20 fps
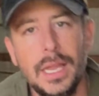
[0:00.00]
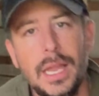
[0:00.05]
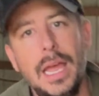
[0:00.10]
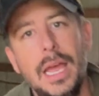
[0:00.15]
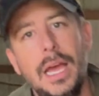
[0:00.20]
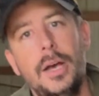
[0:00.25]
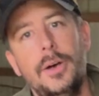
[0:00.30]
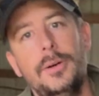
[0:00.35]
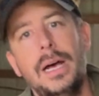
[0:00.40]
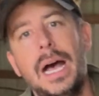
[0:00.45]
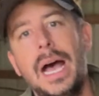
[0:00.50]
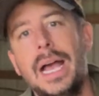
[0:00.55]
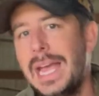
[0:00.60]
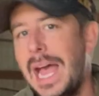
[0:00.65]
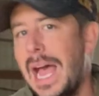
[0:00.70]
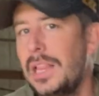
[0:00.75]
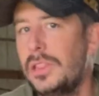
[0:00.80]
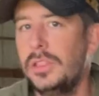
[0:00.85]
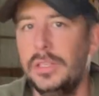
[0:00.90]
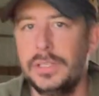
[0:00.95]
Now, I
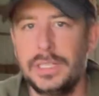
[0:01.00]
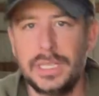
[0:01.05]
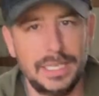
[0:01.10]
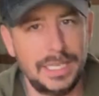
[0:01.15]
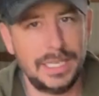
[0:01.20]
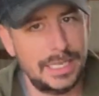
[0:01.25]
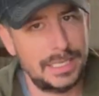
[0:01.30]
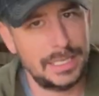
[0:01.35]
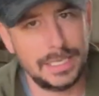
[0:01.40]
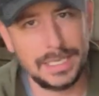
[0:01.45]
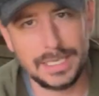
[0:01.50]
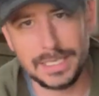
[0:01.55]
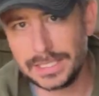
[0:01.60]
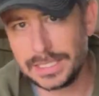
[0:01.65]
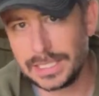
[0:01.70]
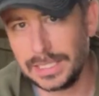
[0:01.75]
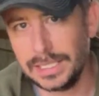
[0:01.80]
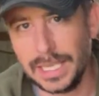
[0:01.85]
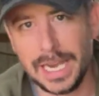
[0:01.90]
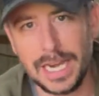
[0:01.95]
got looking into
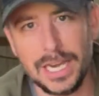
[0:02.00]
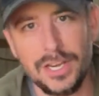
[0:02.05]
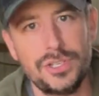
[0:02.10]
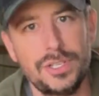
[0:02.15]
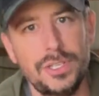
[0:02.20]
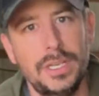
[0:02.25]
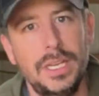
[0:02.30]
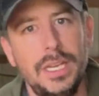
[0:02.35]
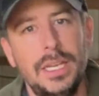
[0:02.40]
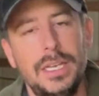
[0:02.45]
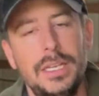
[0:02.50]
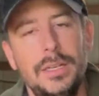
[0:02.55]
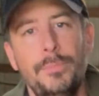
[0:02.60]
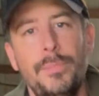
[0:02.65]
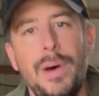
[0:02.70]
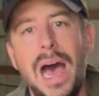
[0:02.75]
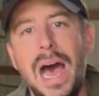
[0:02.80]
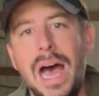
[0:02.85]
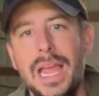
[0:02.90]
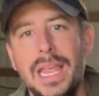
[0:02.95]
insulation,
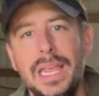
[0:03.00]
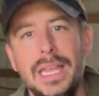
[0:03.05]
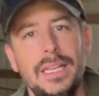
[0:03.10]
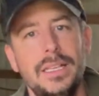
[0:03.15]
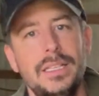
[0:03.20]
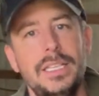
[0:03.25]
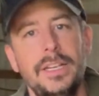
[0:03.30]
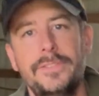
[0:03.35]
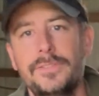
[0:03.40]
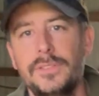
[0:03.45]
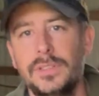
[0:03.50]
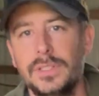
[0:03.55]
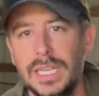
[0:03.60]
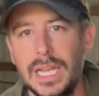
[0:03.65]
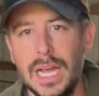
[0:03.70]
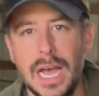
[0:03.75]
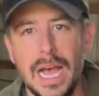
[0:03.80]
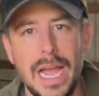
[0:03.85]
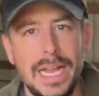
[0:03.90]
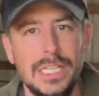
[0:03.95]
buying different
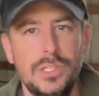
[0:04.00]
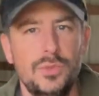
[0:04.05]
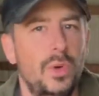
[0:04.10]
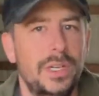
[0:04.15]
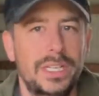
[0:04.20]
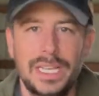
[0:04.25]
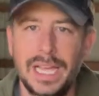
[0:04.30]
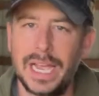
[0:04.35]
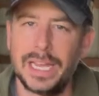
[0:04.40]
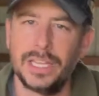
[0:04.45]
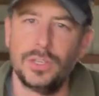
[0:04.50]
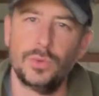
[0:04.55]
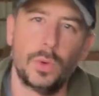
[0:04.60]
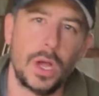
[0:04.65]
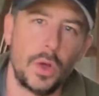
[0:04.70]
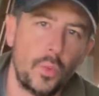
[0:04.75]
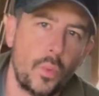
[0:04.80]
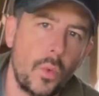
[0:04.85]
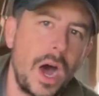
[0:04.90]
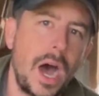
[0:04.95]
kinds. What kind do
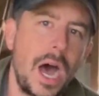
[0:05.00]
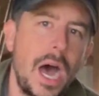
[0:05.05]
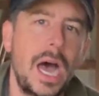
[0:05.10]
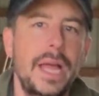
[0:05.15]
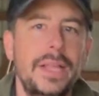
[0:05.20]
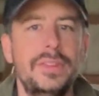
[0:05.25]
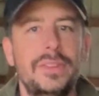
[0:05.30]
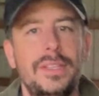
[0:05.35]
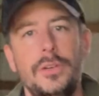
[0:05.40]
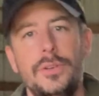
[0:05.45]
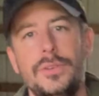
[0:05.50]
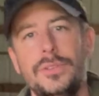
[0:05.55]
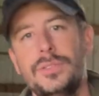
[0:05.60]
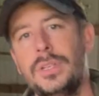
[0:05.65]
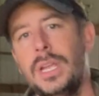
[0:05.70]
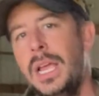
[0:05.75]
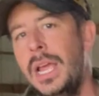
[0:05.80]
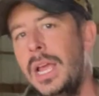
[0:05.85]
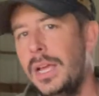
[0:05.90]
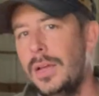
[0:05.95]
I want?
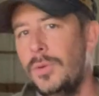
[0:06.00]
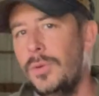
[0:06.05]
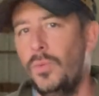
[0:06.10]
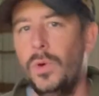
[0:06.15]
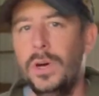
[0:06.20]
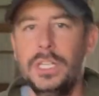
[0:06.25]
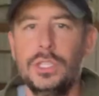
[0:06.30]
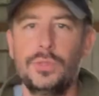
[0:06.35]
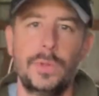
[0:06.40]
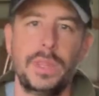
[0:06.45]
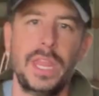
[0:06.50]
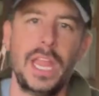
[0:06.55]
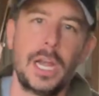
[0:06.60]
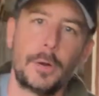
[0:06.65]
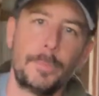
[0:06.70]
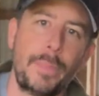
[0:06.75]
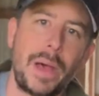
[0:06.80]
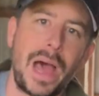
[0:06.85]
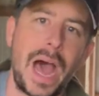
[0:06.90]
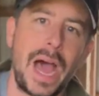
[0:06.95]
There's ones with
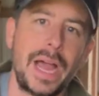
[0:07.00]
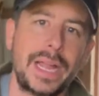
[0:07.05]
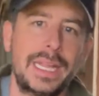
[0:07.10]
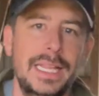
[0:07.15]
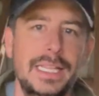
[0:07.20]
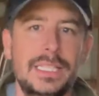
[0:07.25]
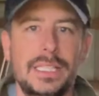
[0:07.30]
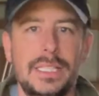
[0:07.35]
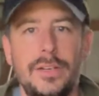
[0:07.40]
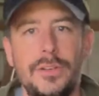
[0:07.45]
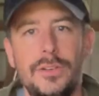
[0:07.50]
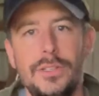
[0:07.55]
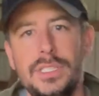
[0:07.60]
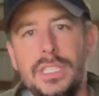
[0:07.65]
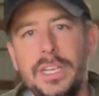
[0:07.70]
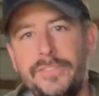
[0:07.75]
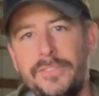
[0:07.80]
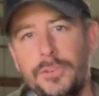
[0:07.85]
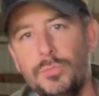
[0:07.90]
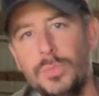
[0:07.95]
air pockets. There's
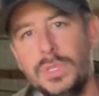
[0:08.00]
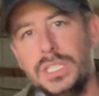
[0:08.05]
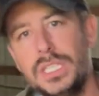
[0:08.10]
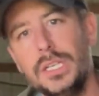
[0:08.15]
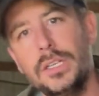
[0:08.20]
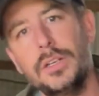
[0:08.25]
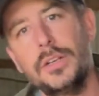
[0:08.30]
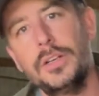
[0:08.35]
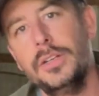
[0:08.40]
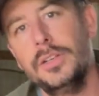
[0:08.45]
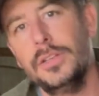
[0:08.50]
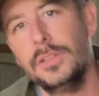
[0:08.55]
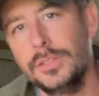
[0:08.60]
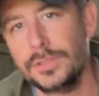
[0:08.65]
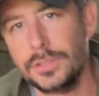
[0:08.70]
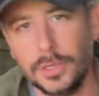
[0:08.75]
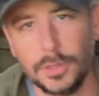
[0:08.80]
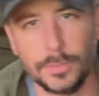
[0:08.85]
different materials.